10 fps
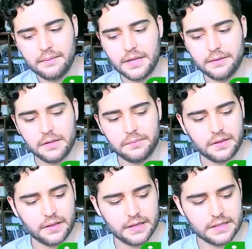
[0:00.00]

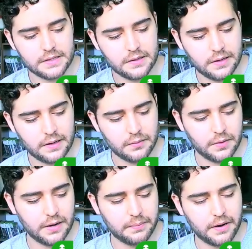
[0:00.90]
developing this
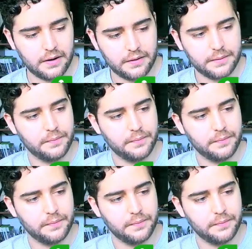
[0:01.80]
with a partner.